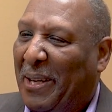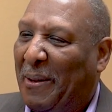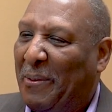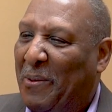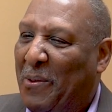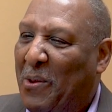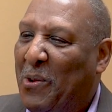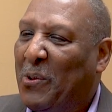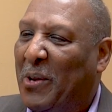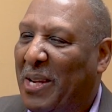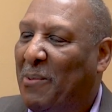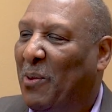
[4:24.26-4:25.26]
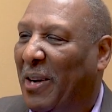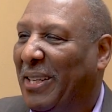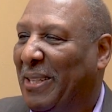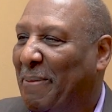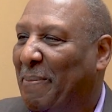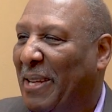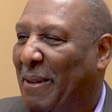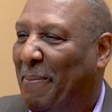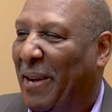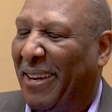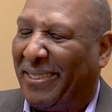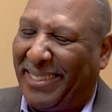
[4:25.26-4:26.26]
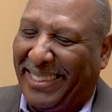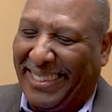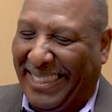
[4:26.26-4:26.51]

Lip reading: knew he wanted to be in politics.